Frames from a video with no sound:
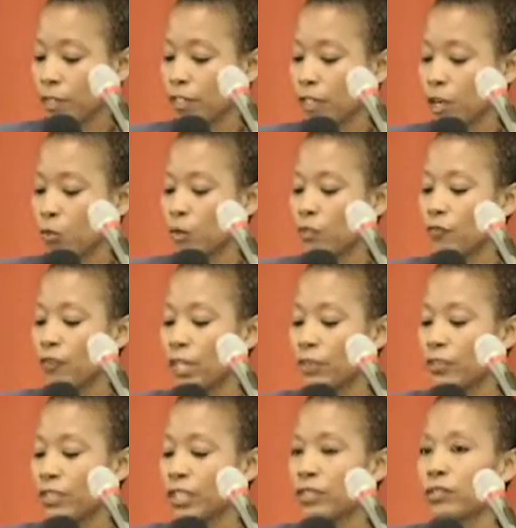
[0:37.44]
Now, with
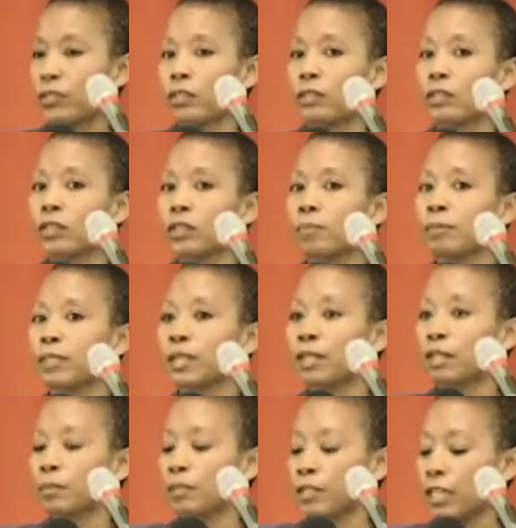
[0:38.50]
foundations,
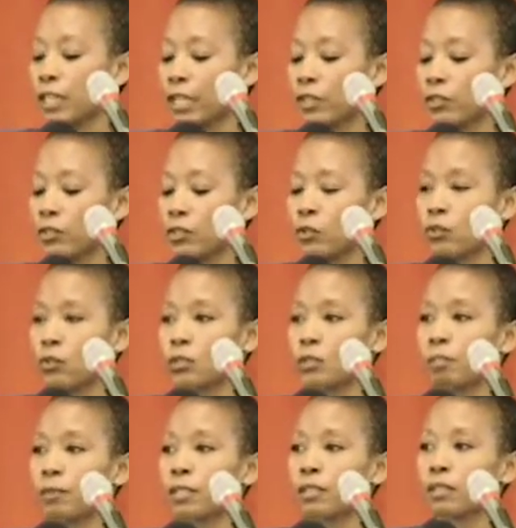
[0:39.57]
sometimes they ask you to
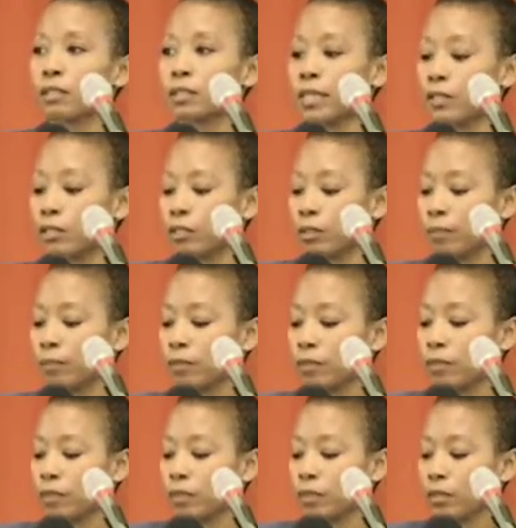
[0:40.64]
submit a letter
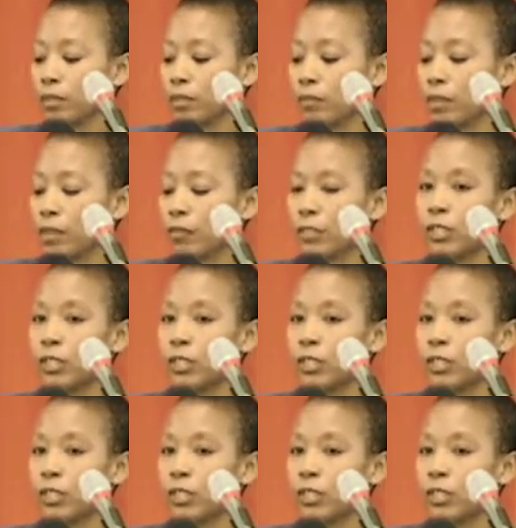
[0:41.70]
of